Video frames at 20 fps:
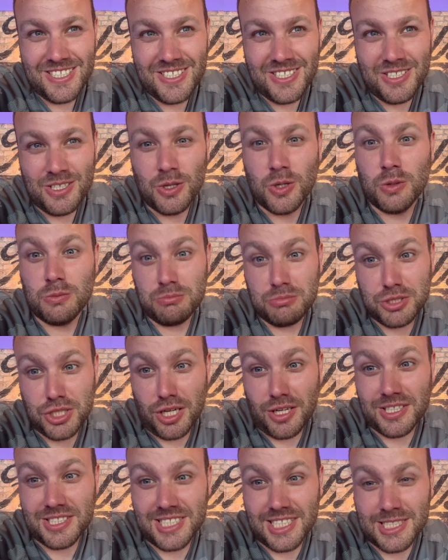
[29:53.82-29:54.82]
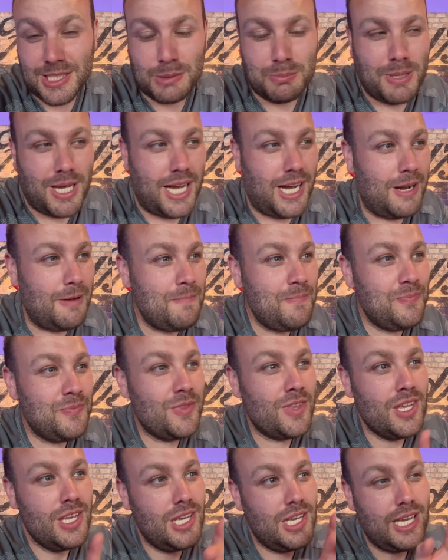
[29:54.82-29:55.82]
Oh, Charlie says it's better.
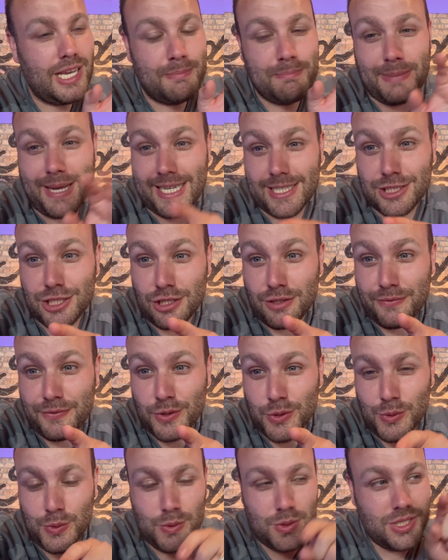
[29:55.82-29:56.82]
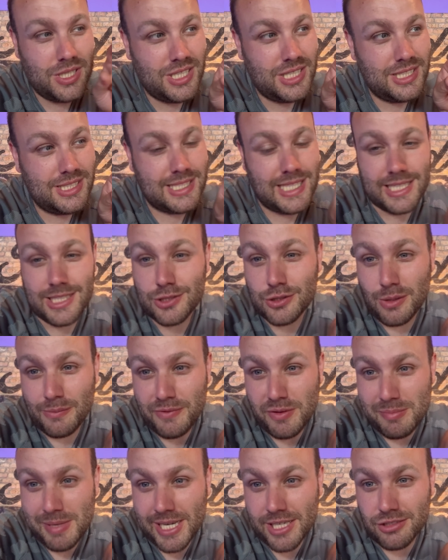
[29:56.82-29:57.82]
That's how you should get it. Back to the food. Teddy's gone
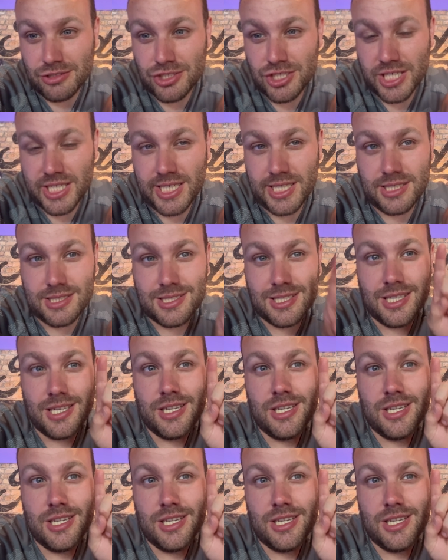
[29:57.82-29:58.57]
for mac and cheese.